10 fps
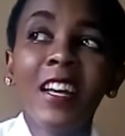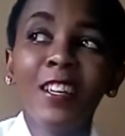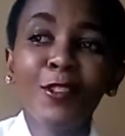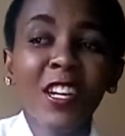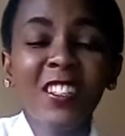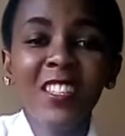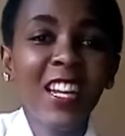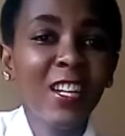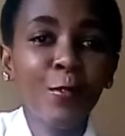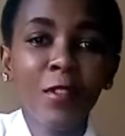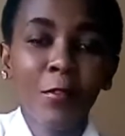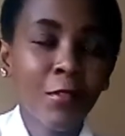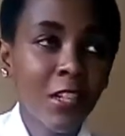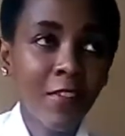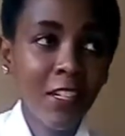You can turn it with
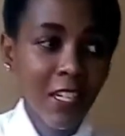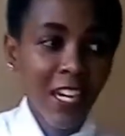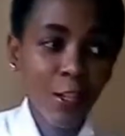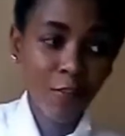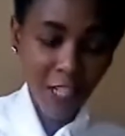whatever kind of